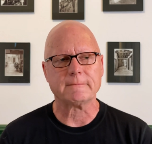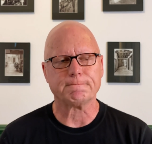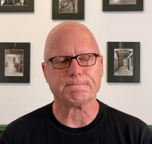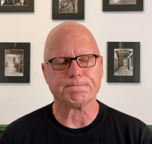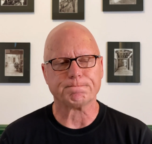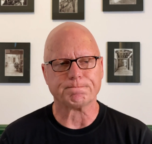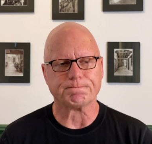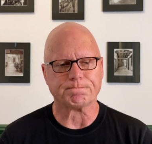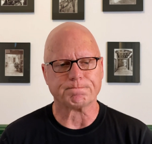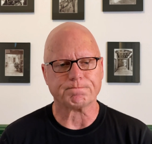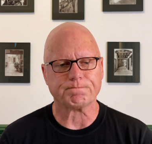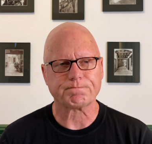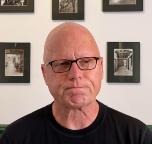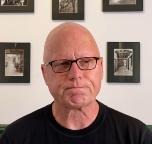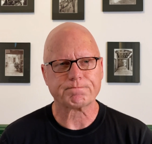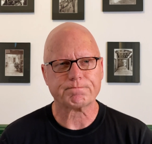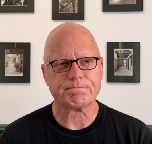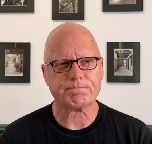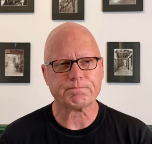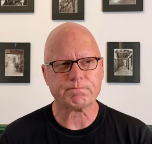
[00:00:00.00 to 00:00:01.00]

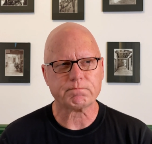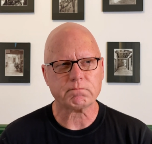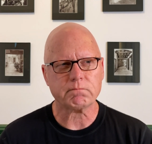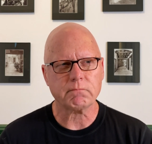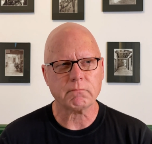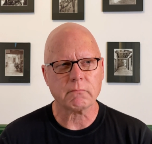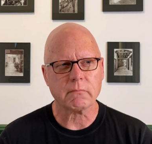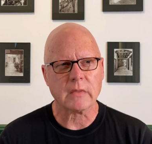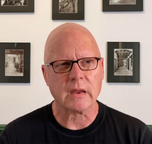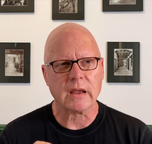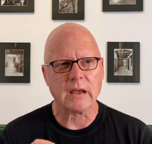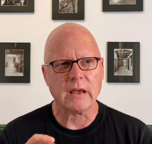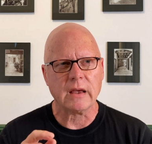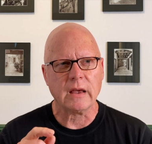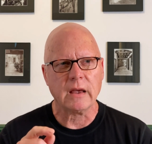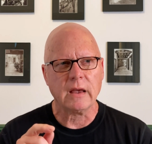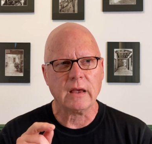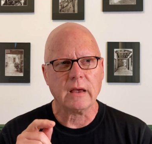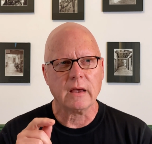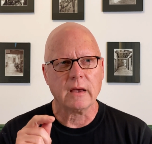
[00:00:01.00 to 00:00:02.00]
(silence)